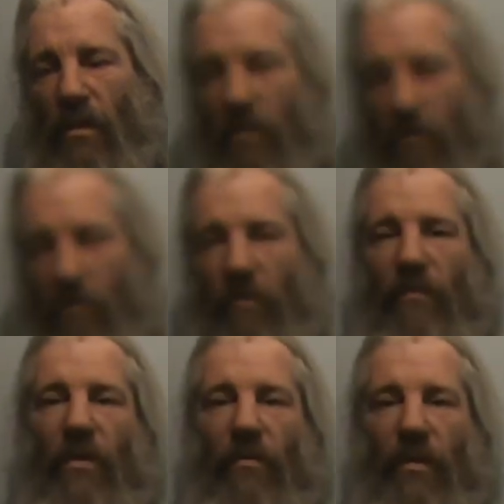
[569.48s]
to the
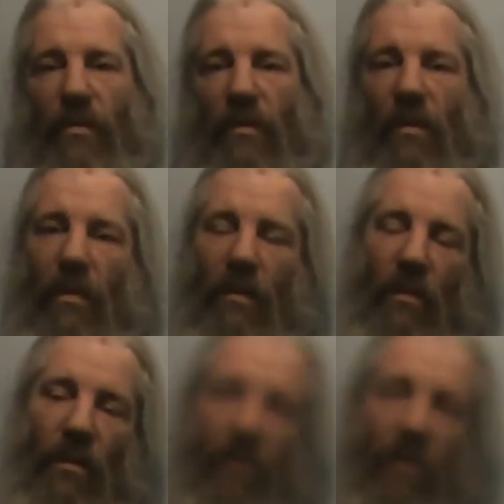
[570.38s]
reviewers,
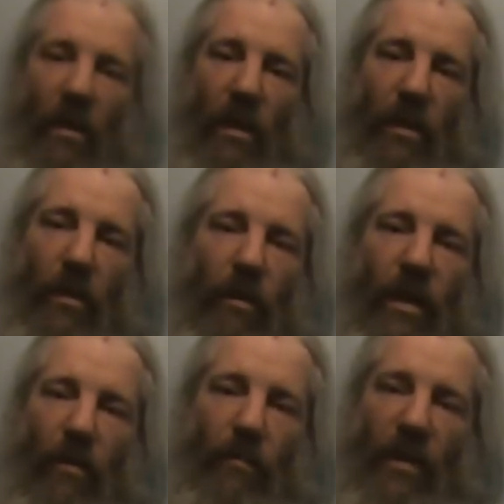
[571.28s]
and you
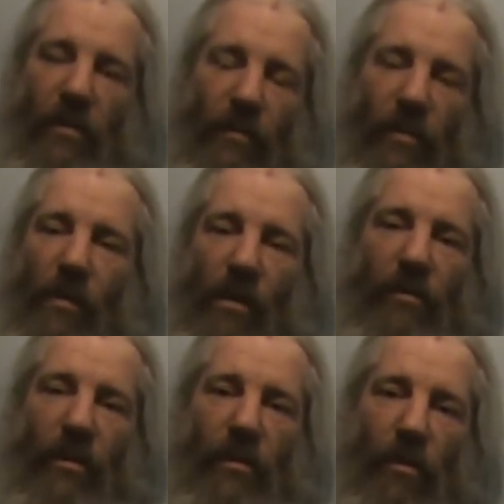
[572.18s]
ain't got to pay so much
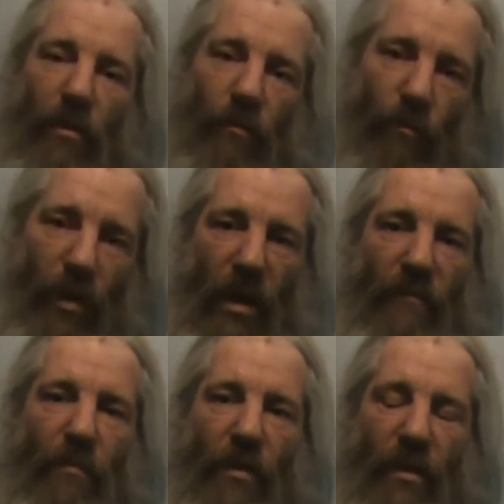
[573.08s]
postage, and we don't have
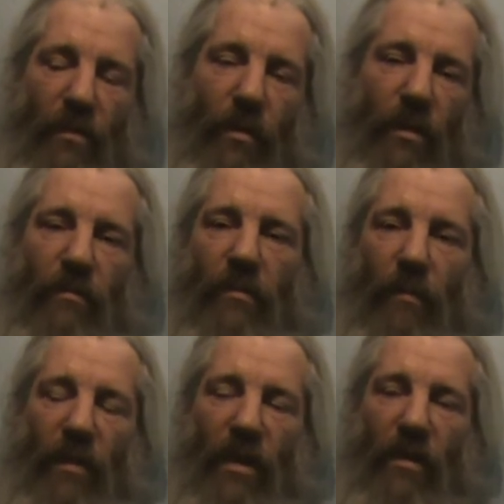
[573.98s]
to pay so much
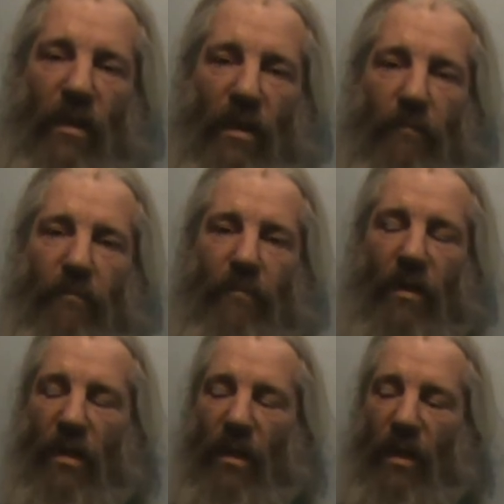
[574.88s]
coming out of the hub.
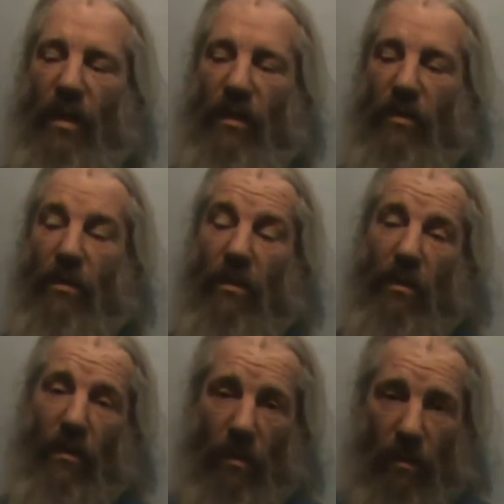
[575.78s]
And
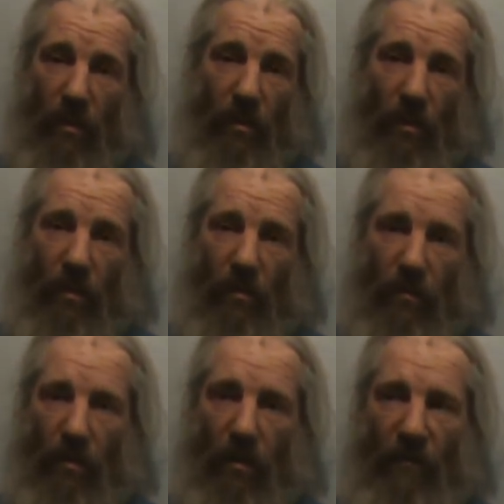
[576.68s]

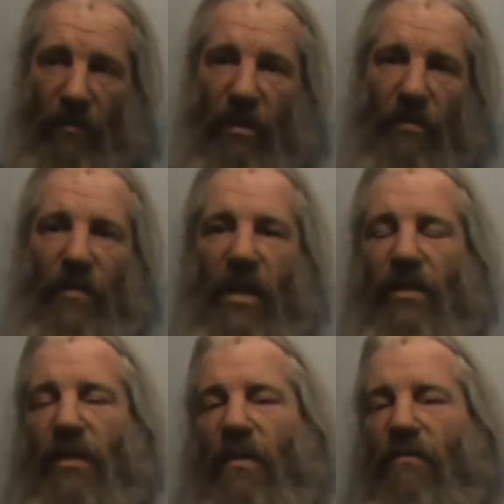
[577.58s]
I think it's fair
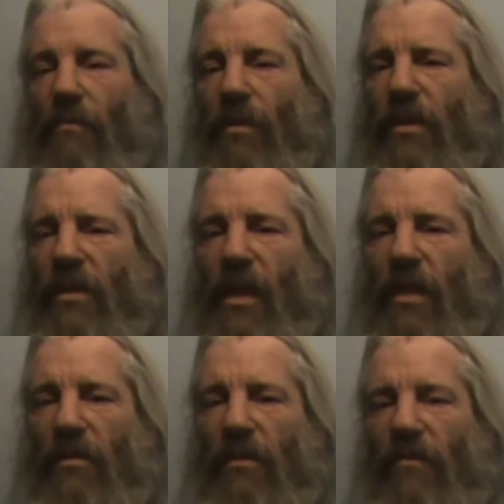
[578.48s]
to give everyone a
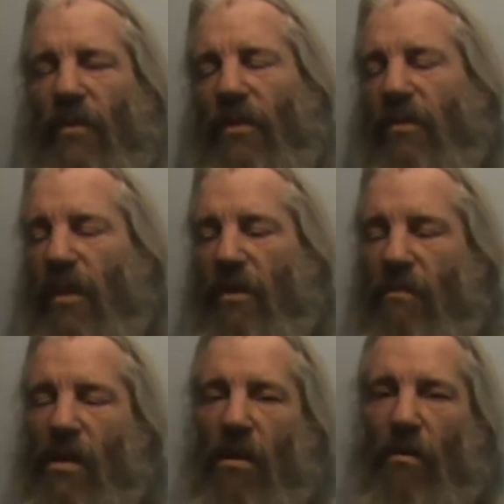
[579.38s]
chance. If I say,
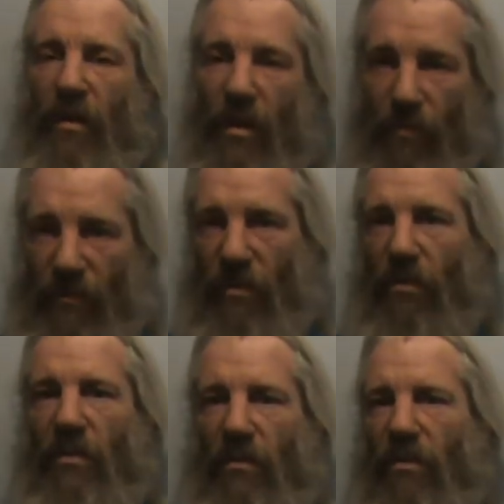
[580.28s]
right, okay, we've
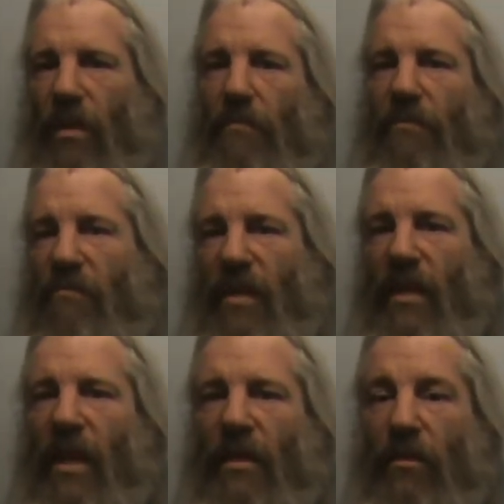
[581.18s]
got to knock up 3
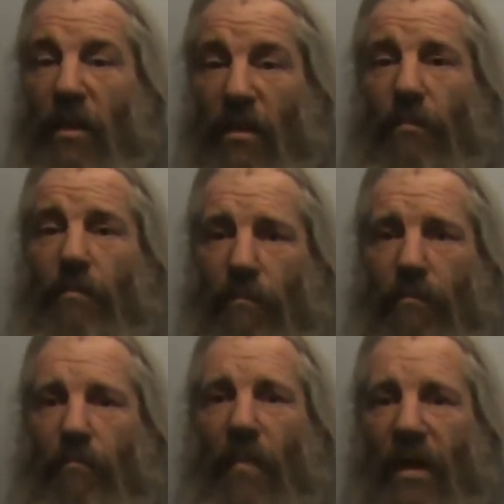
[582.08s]
gallons, you need to
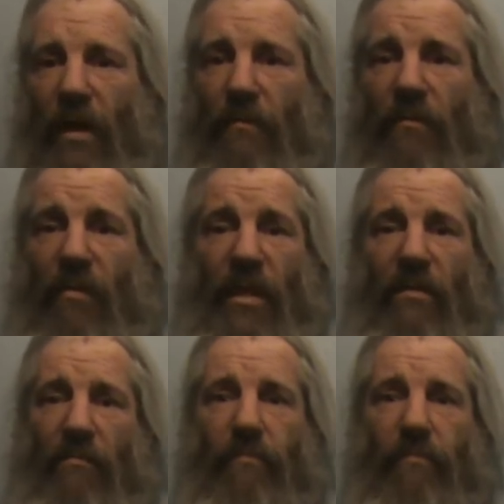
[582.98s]
make up 3